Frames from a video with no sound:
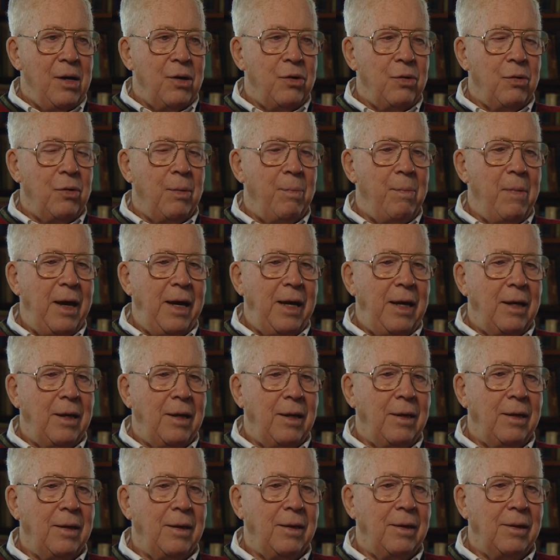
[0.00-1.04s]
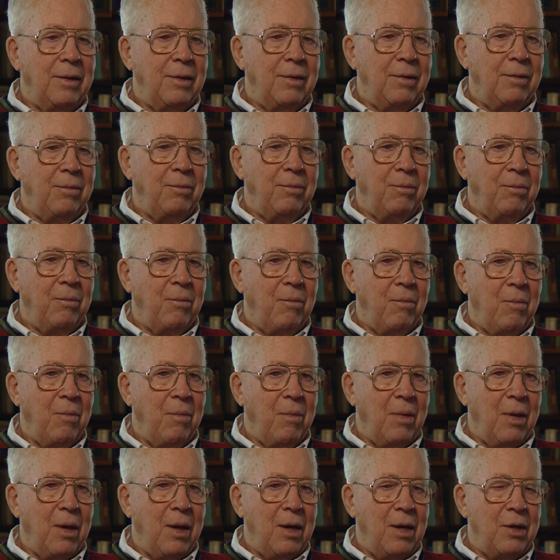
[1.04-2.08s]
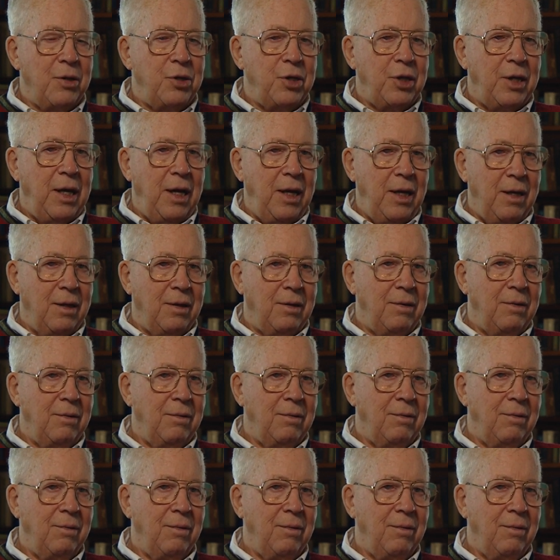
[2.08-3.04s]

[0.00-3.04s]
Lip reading: To make a skier